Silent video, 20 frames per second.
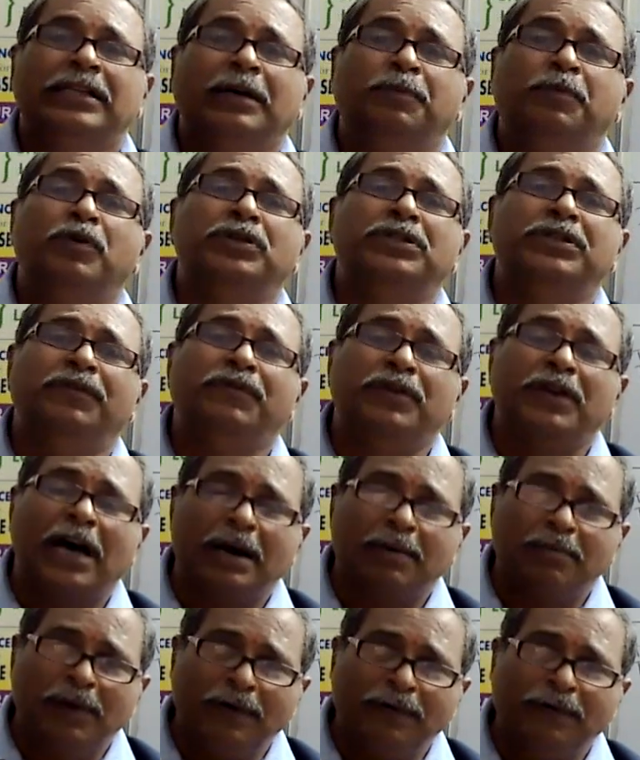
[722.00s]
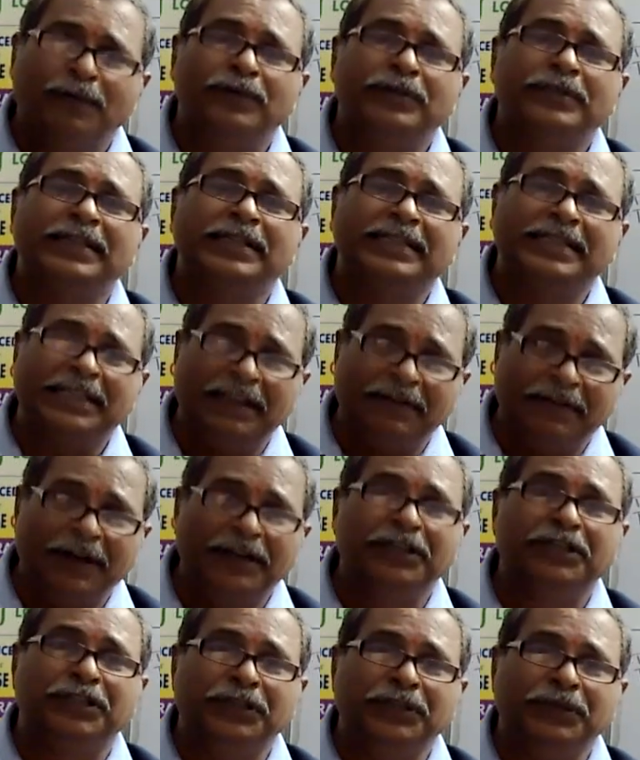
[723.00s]
Suppose if normal force is
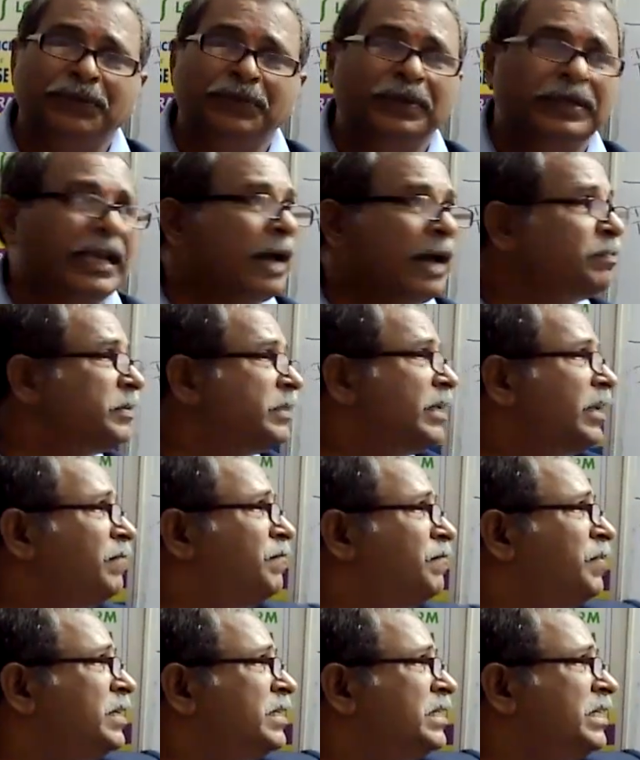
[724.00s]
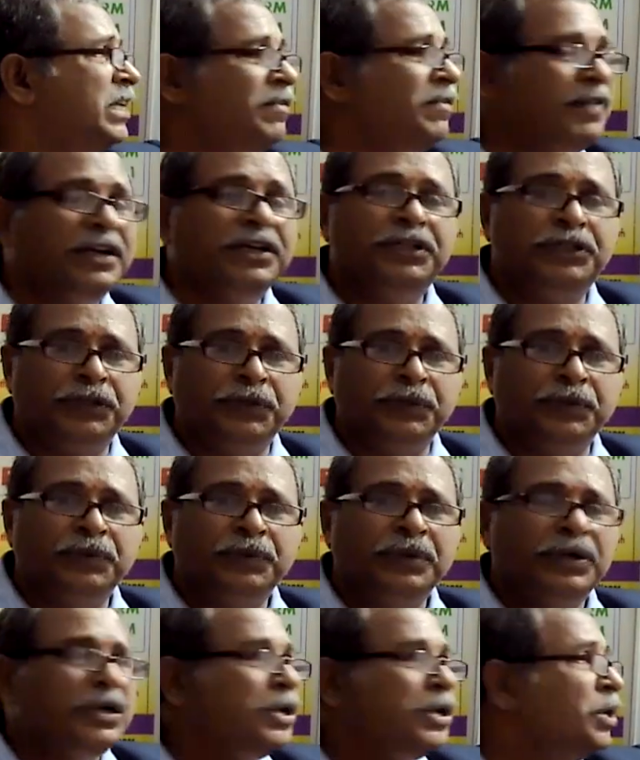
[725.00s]
given to you, capital F is given to you,
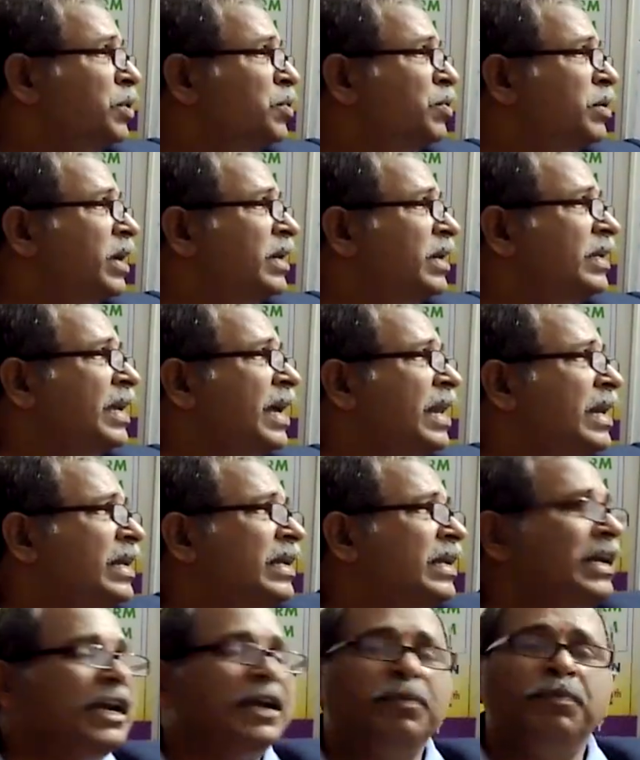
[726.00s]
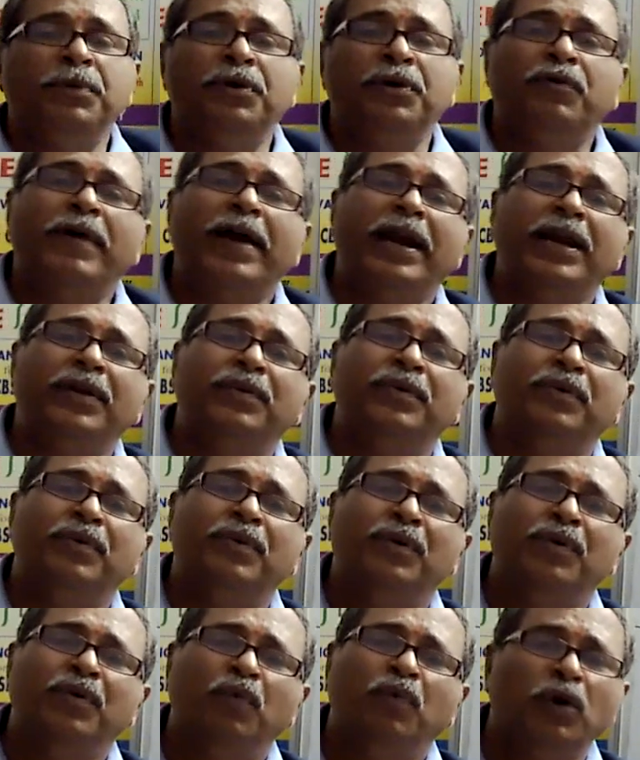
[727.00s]
you can calculate mu L.
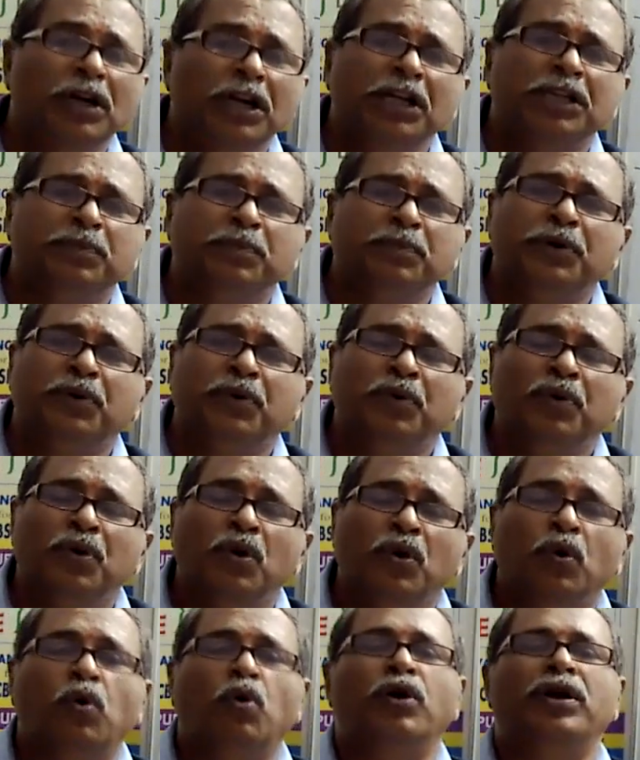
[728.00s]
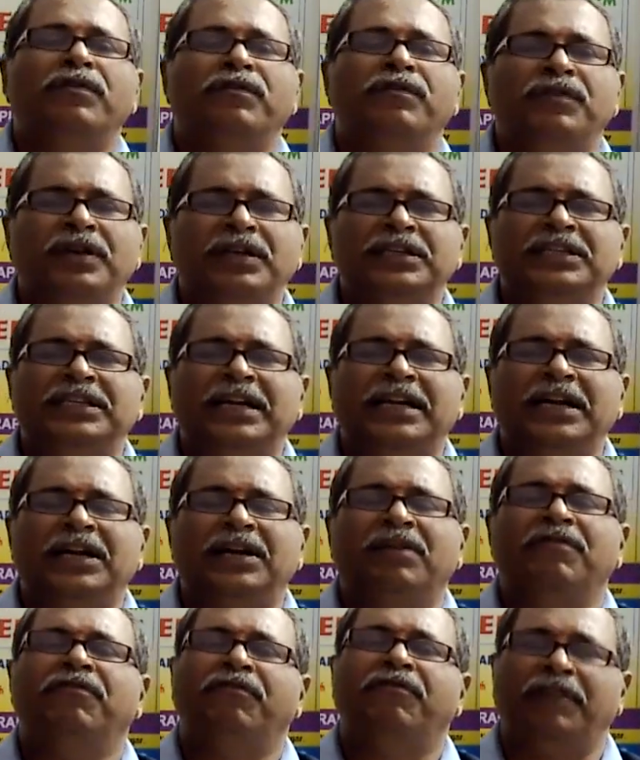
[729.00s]
What is mu? Coefficient
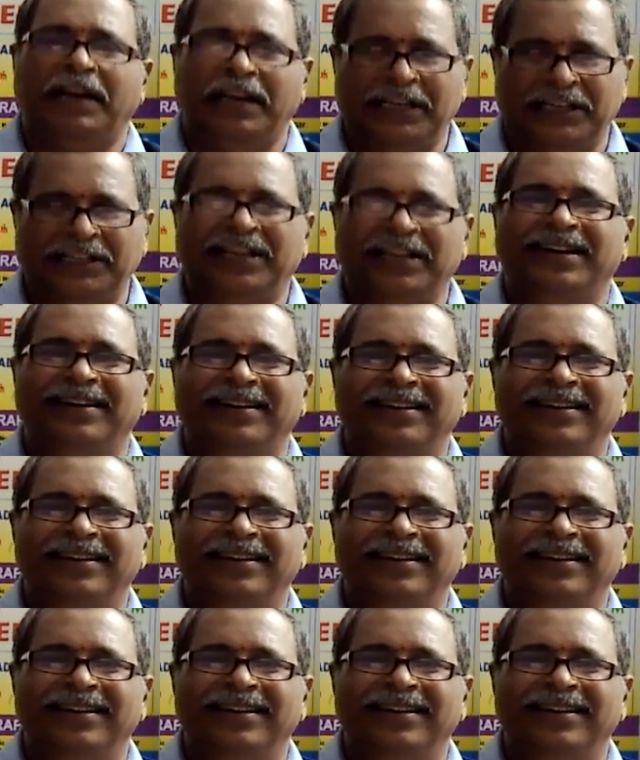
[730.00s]
of friction.